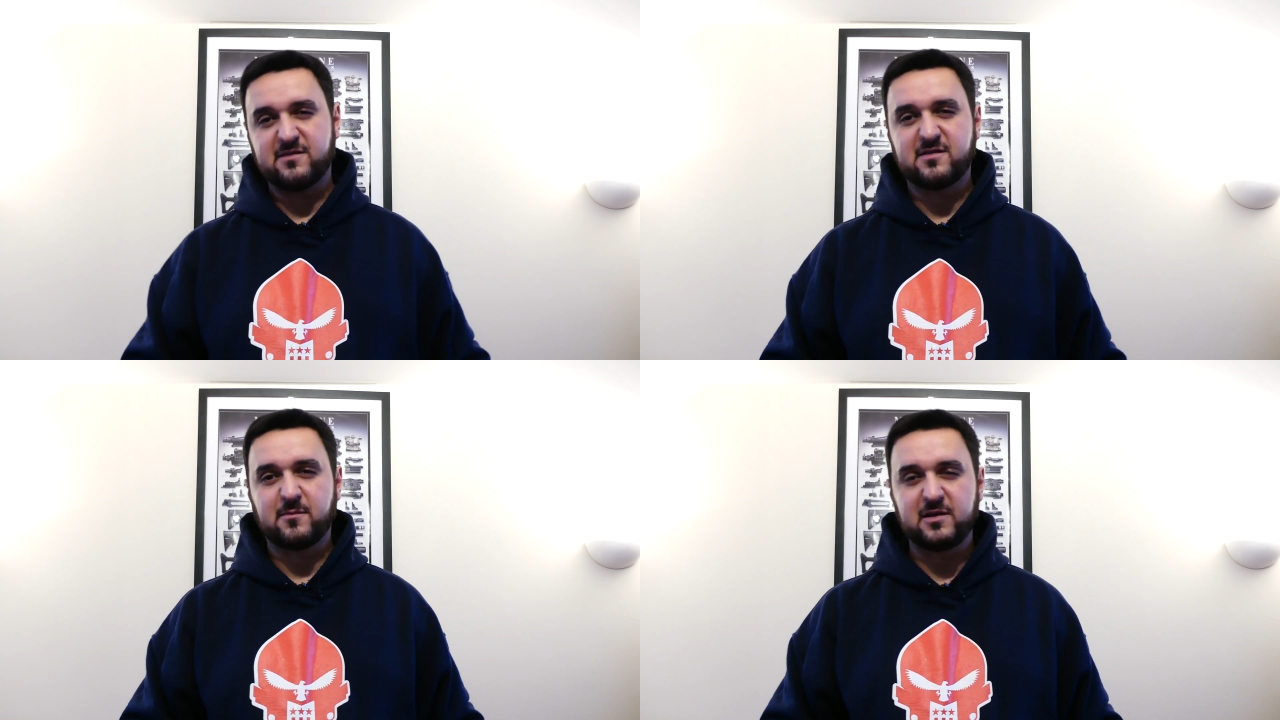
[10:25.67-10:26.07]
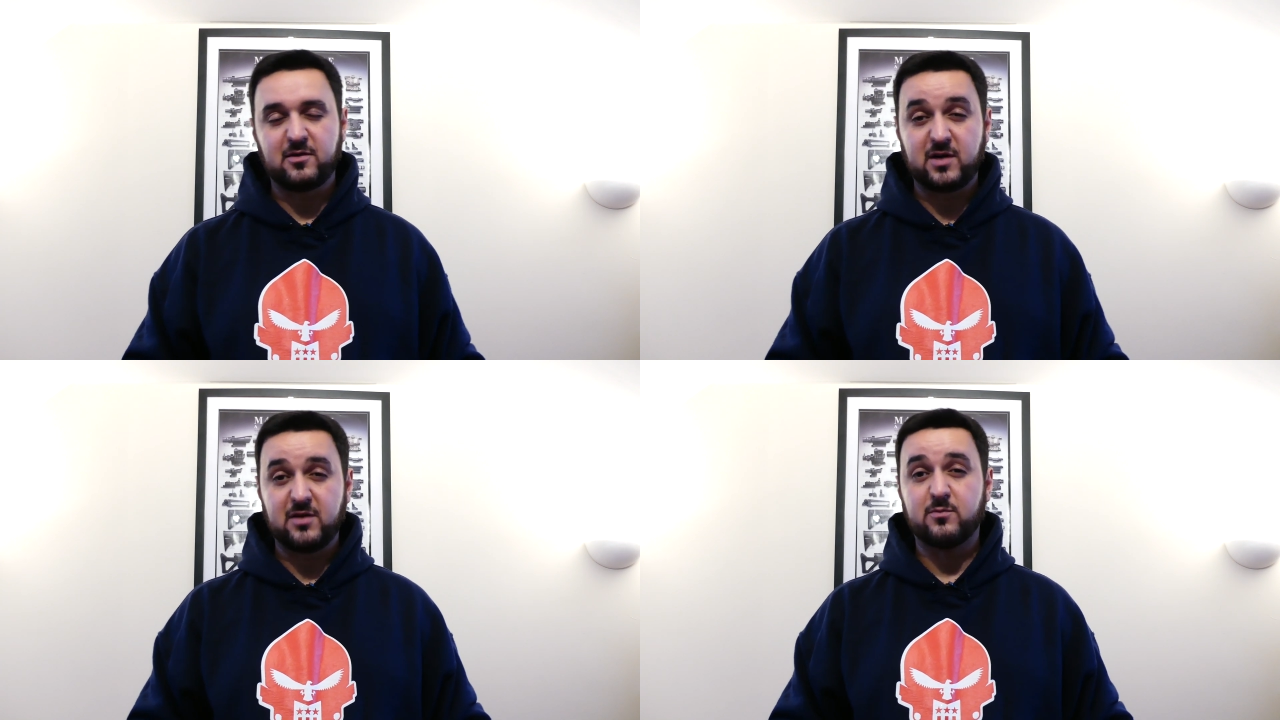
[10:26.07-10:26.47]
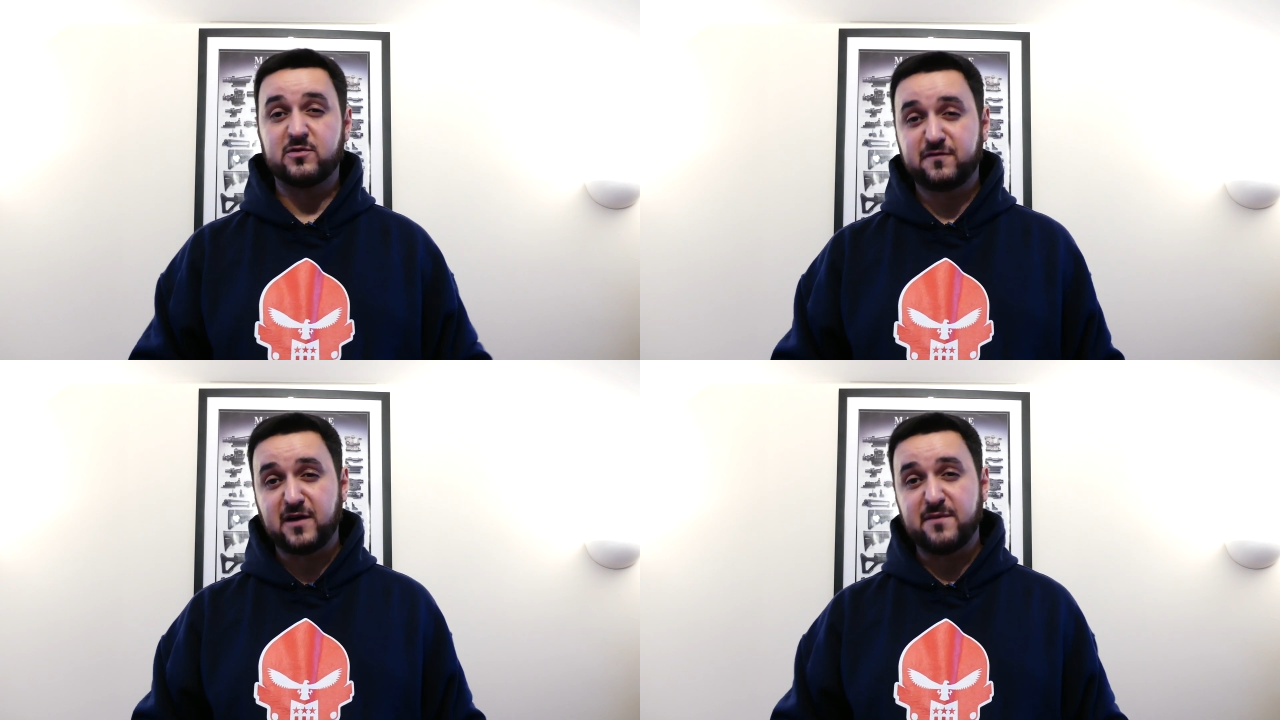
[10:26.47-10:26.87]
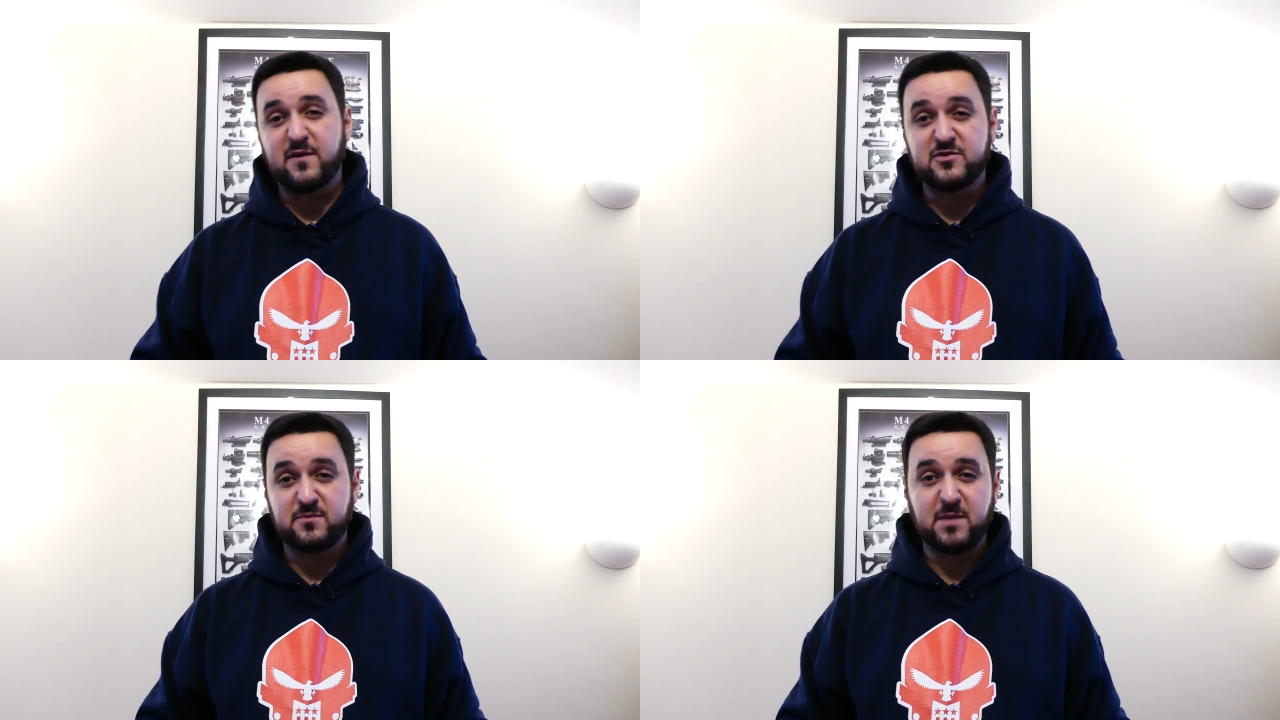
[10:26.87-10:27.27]
something around almost
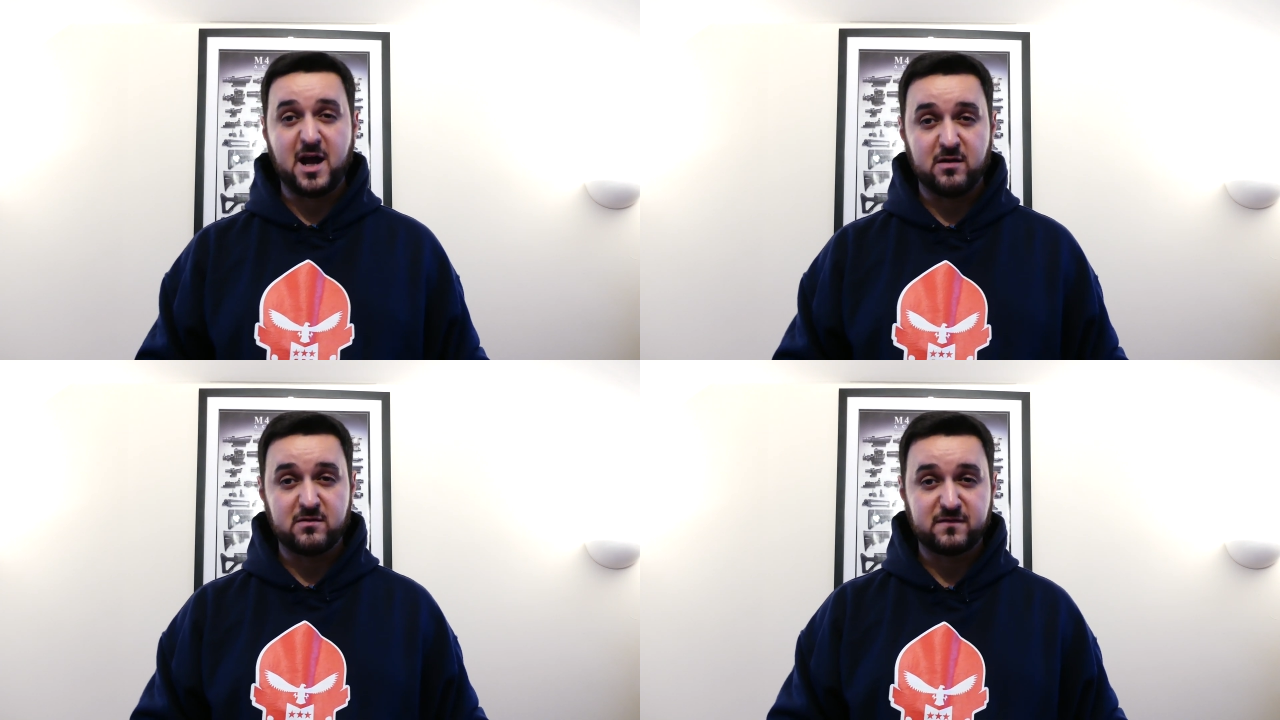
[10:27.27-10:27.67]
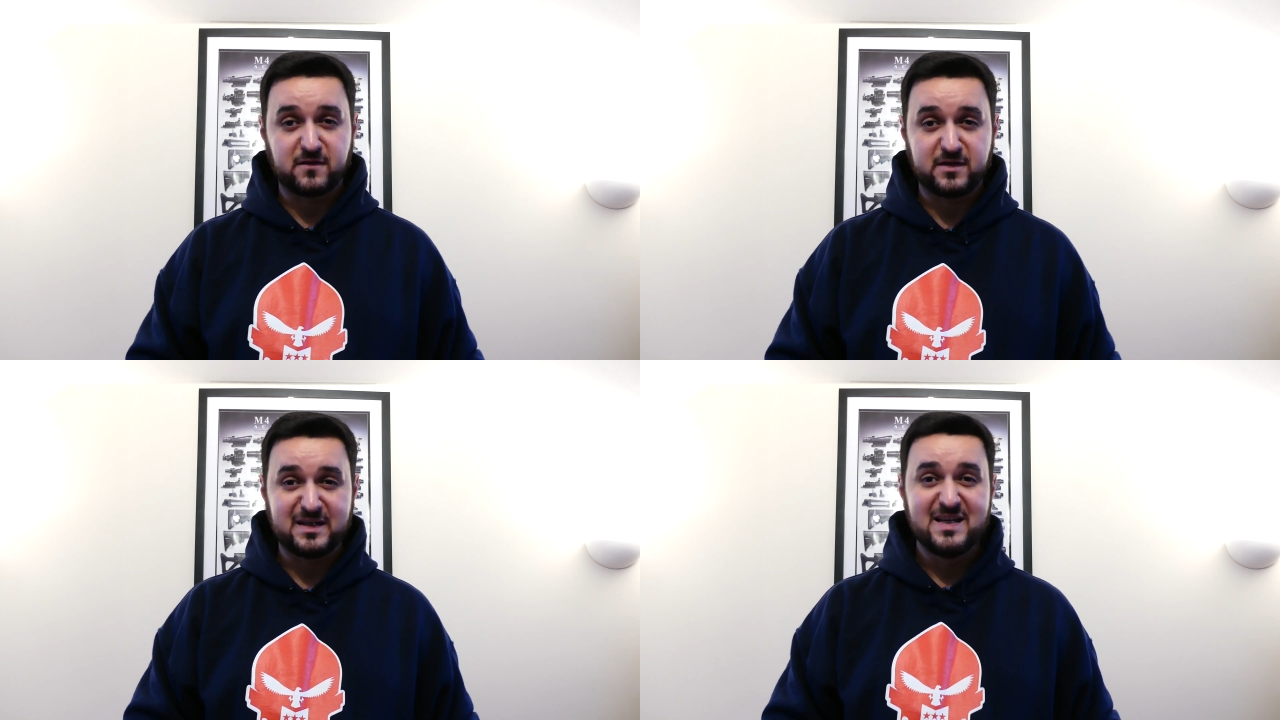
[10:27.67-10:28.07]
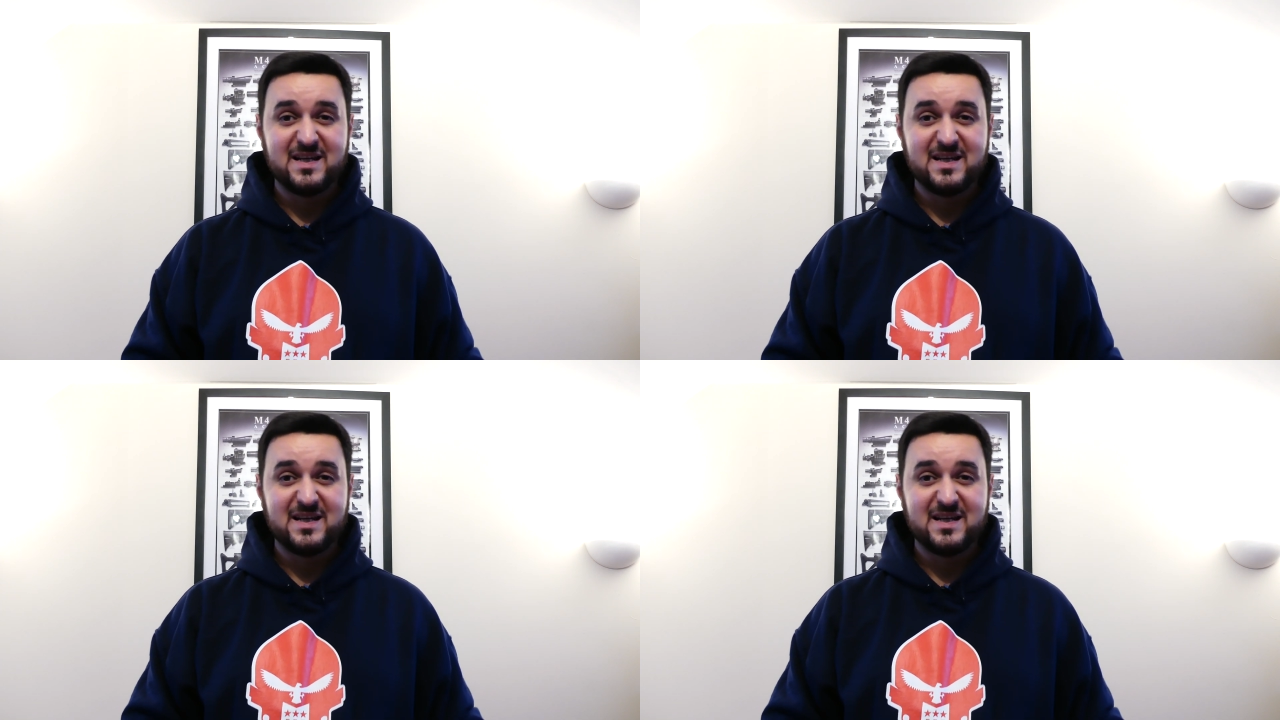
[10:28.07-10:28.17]
£500 for it.